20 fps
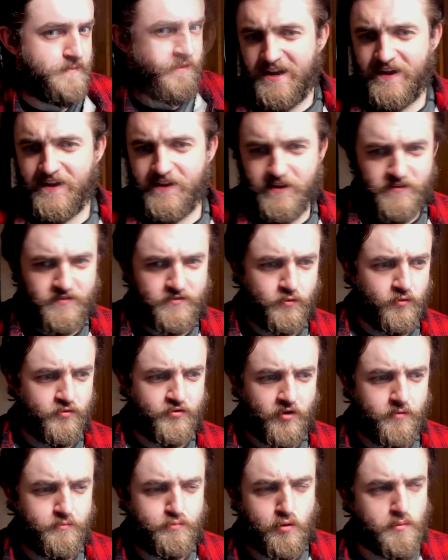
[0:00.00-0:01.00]
And it's
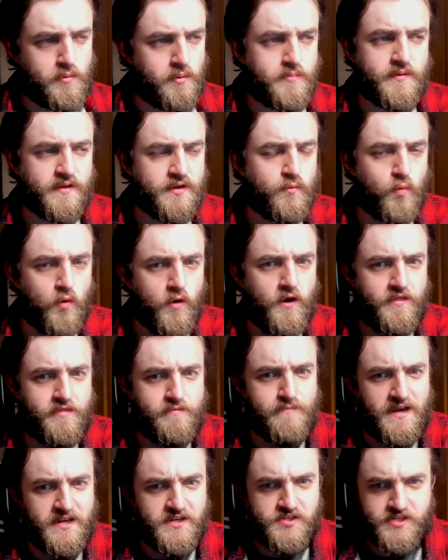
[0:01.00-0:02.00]
also probably worth
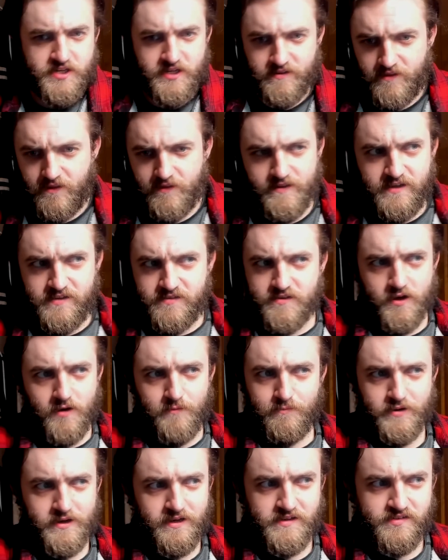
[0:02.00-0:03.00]
mentioning that these
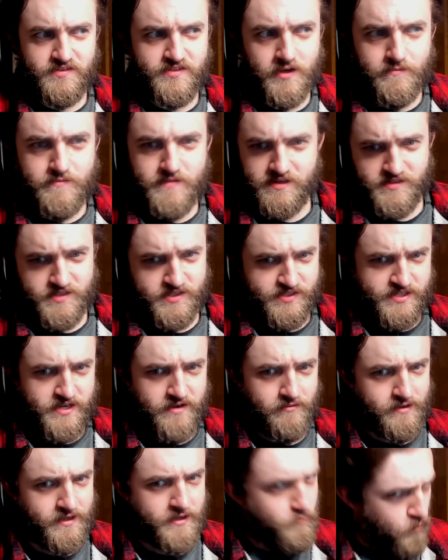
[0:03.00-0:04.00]
companies don't
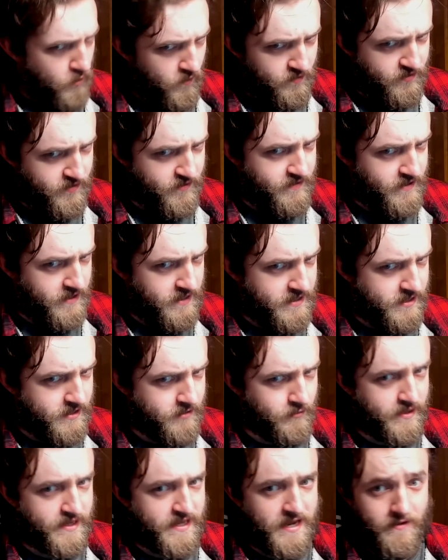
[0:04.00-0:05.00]
necessarily want to delete
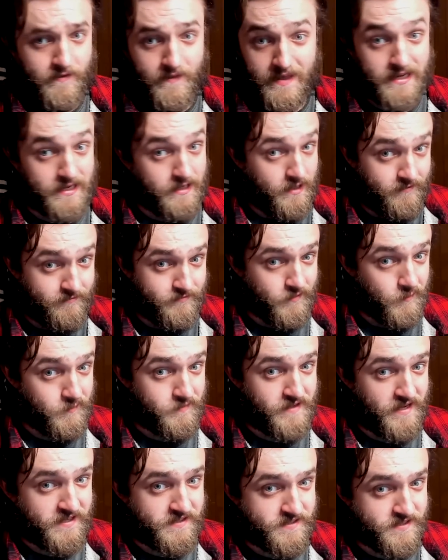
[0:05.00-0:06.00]
your account. They love your
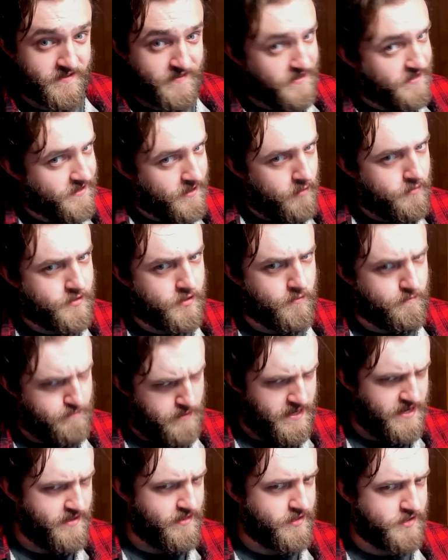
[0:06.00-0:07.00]
data. They know you
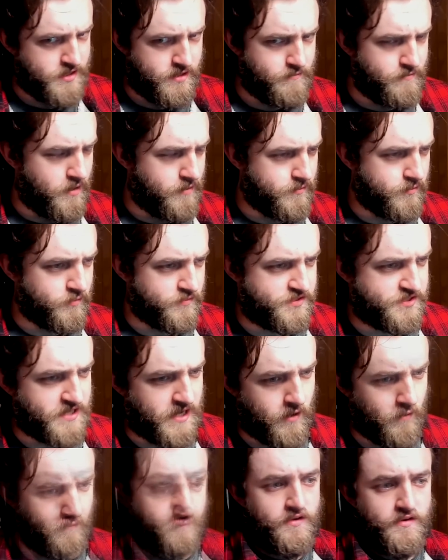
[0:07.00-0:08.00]
better than you know
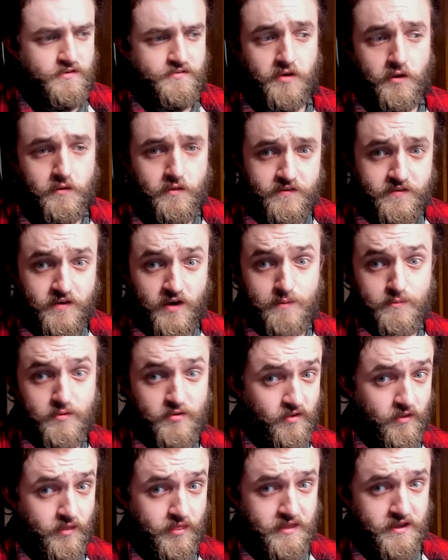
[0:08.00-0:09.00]
yourself. So the
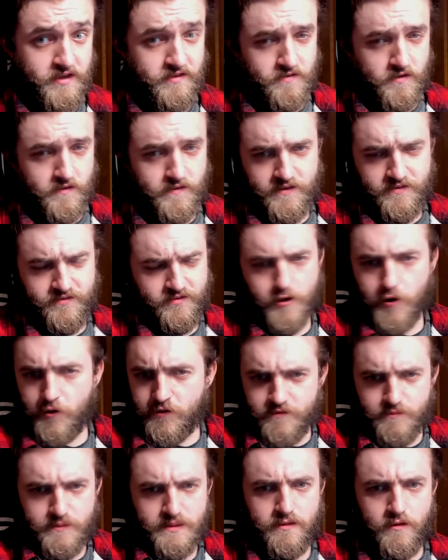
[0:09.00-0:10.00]
timers on things like this are going
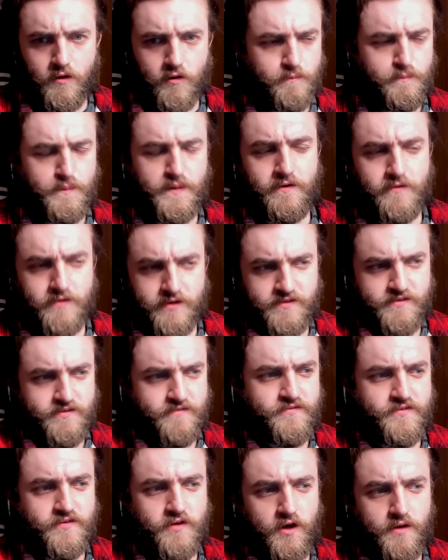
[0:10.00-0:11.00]
to be long periods
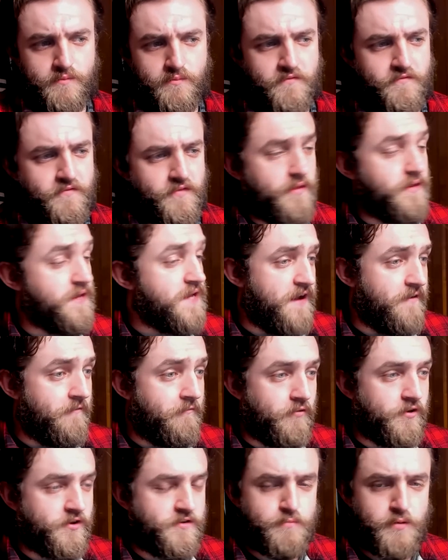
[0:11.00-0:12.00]
of time, and for the
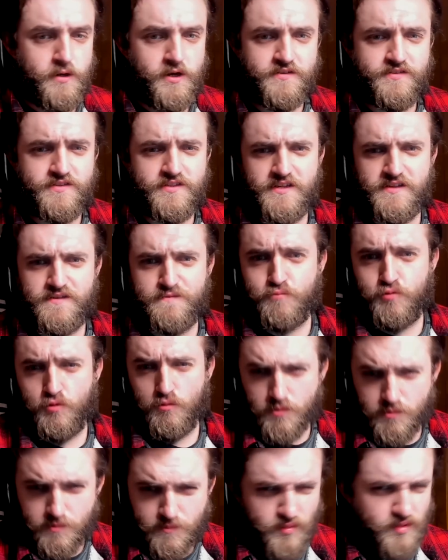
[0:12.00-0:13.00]
average person, it's
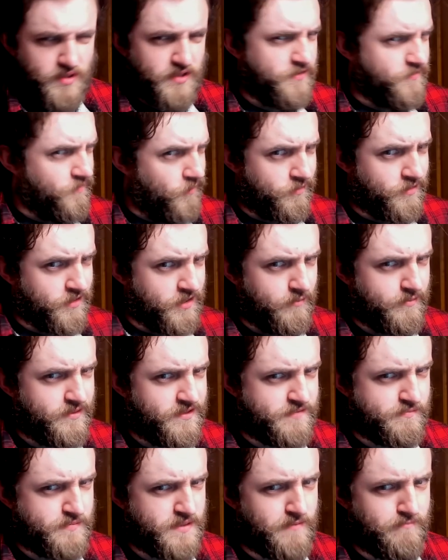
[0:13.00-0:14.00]
probably not going
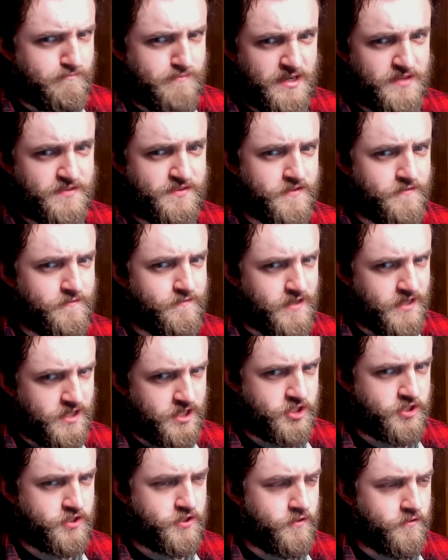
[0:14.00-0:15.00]
to be a massive
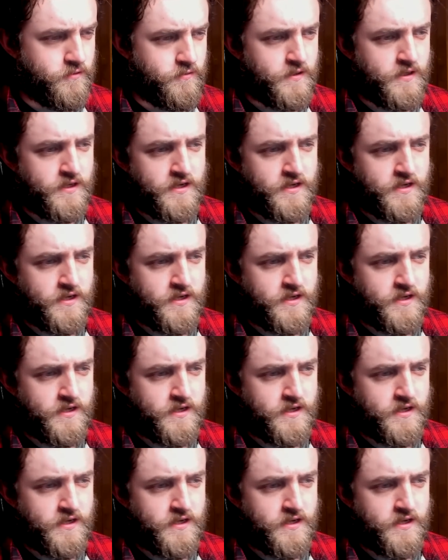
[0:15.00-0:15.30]
issue